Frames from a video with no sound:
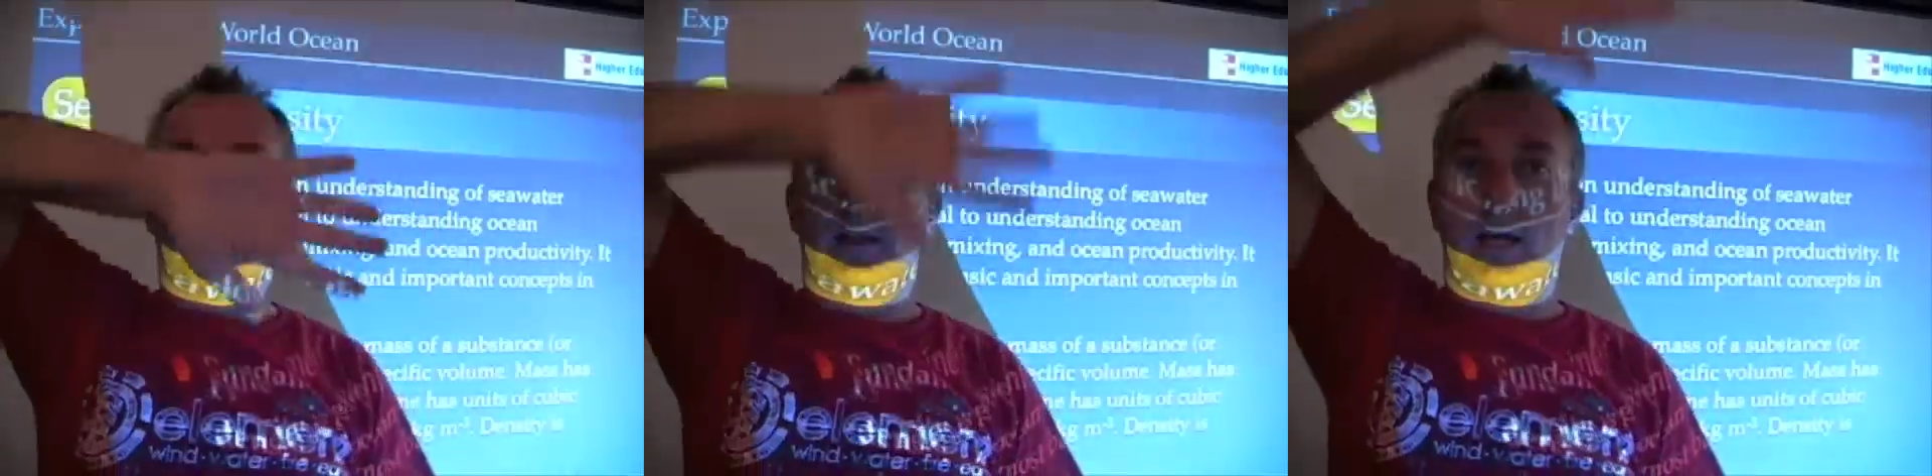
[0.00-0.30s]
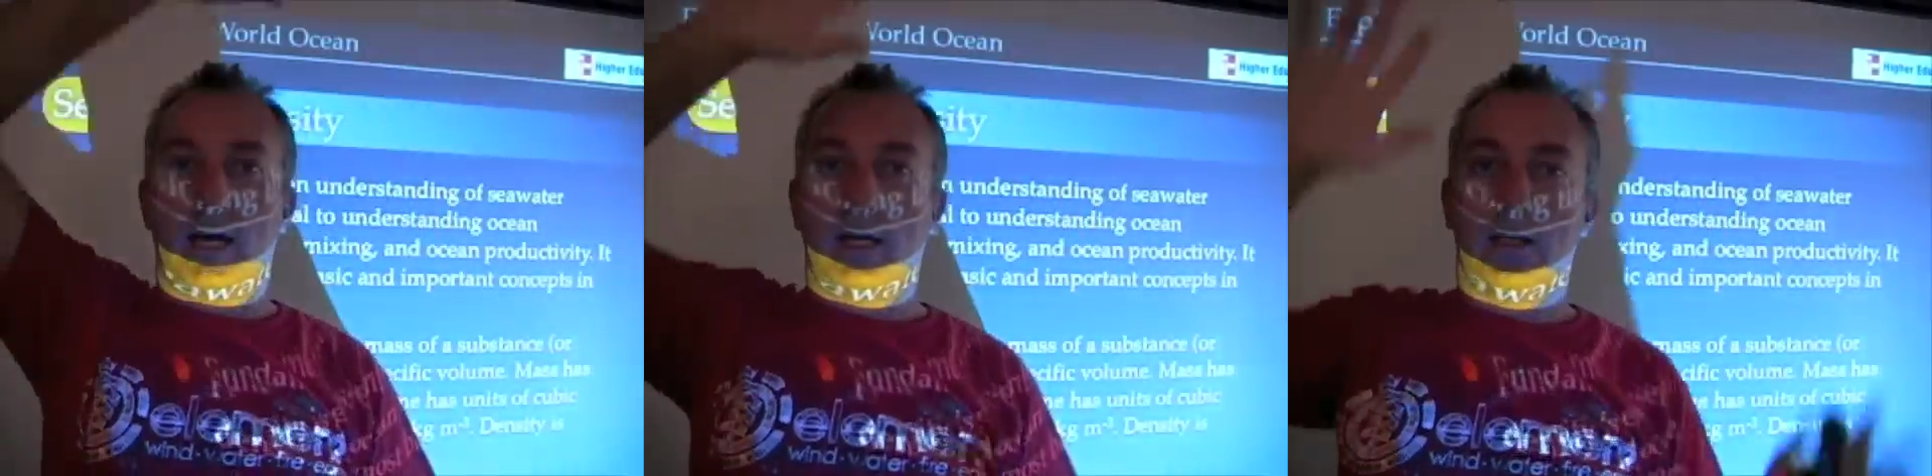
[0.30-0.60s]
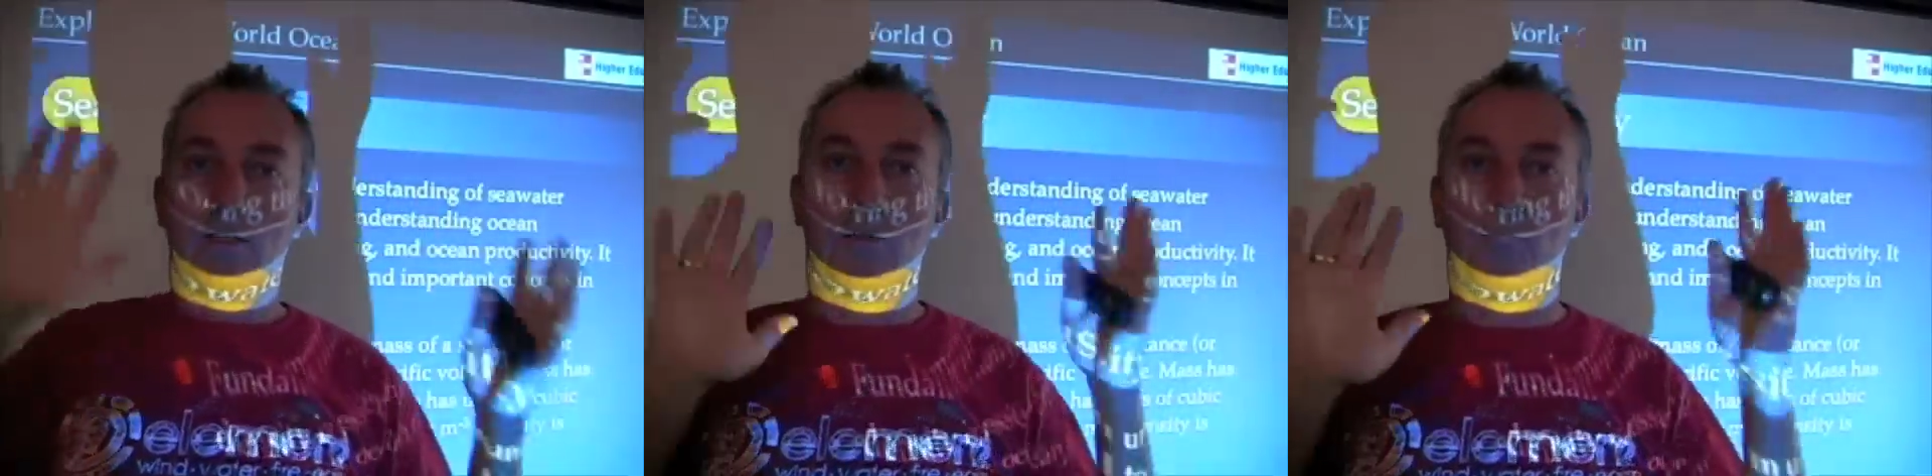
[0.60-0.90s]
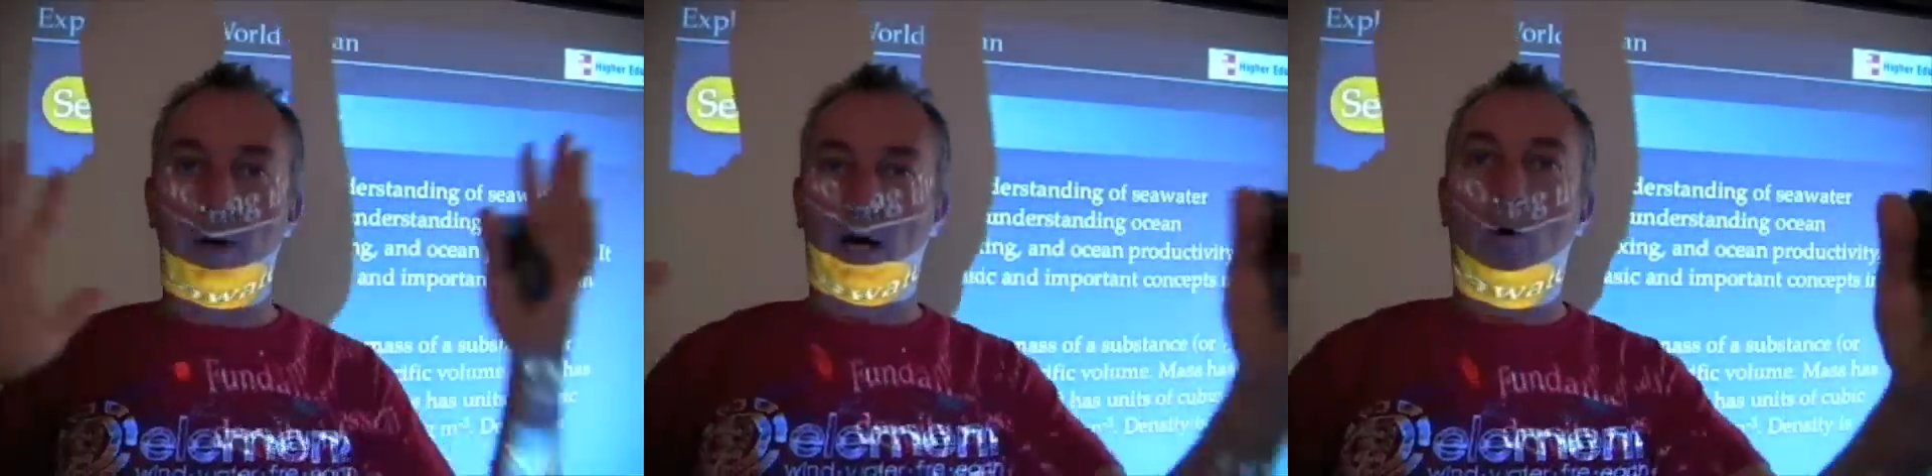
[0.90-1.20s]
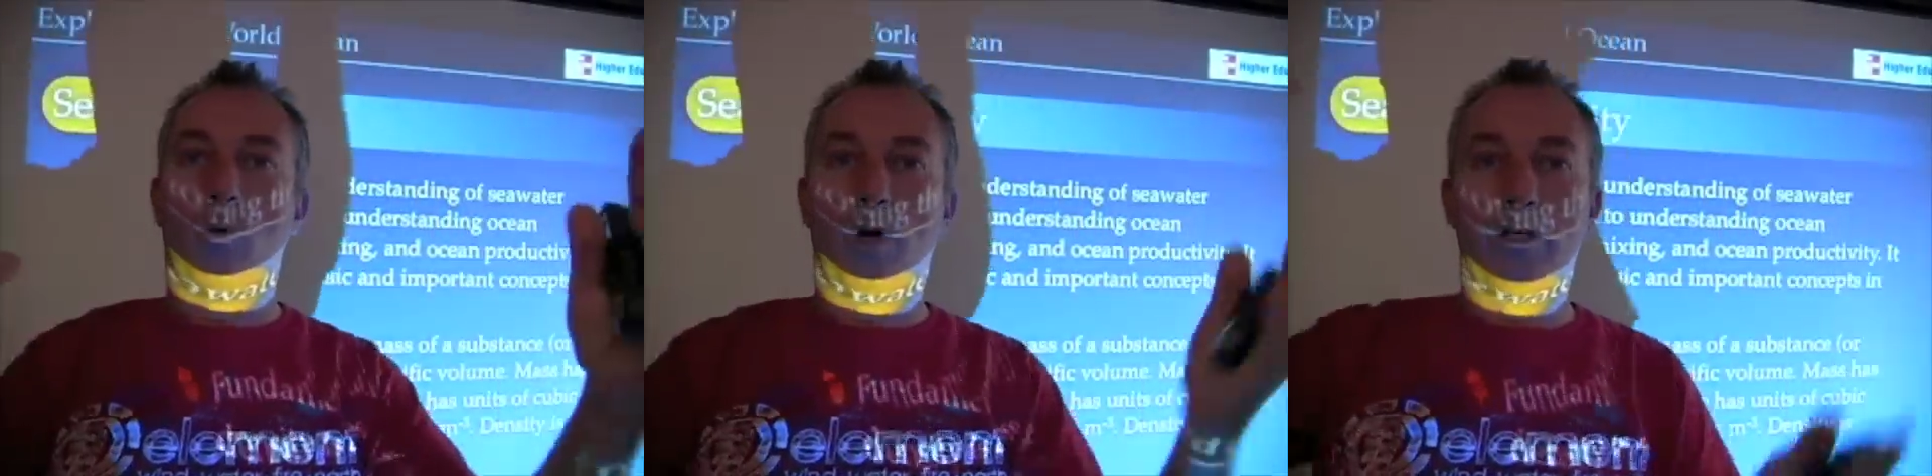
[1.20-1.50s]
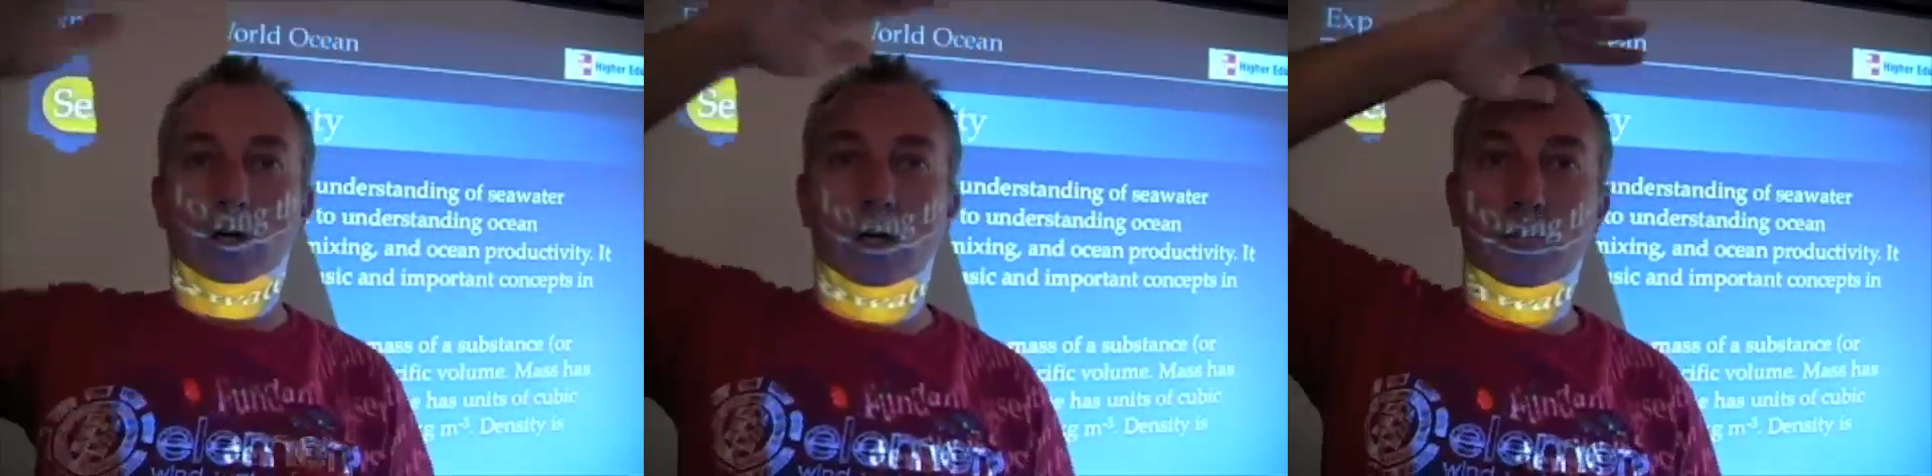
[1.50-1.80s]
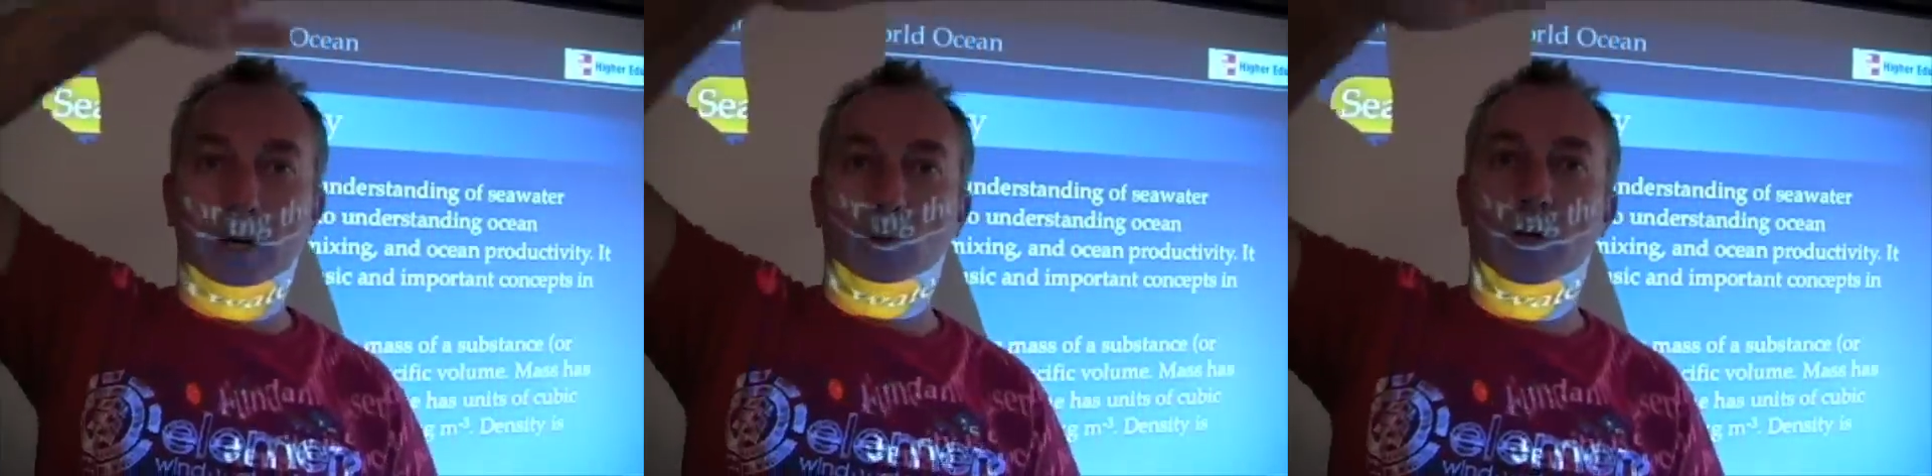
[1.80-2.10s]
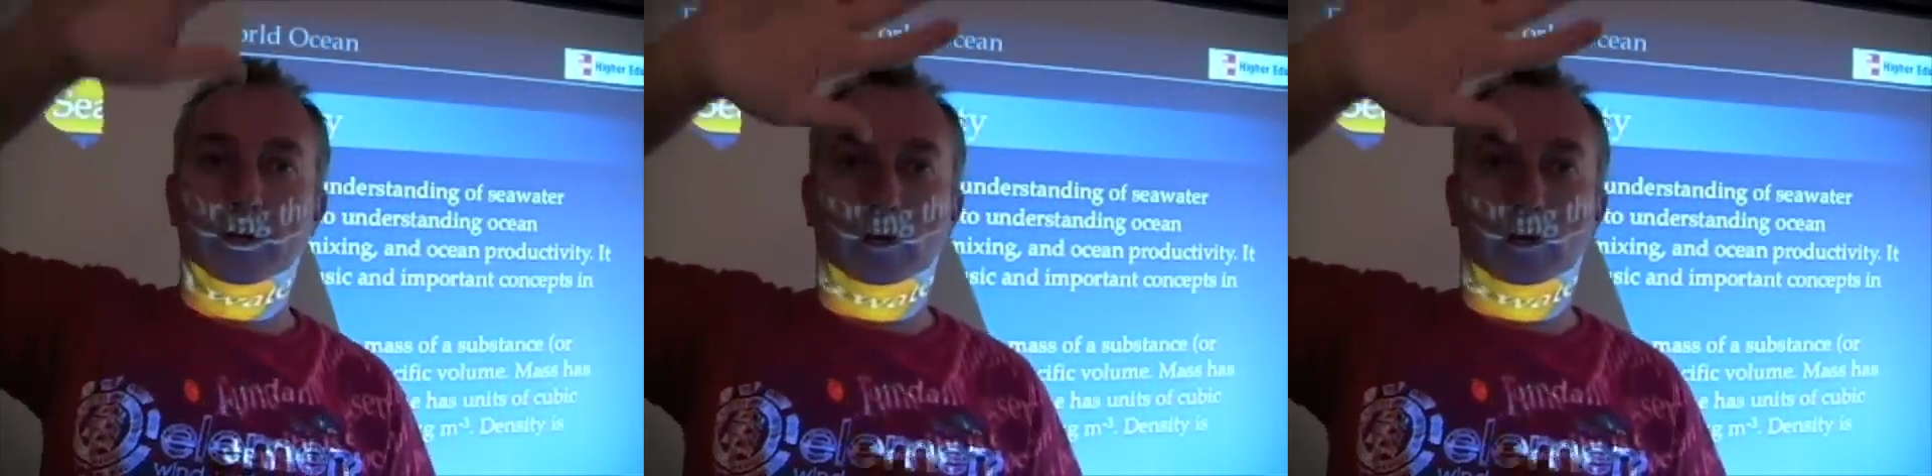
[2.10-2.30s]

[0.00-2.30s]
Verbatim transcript: that is about one yard by one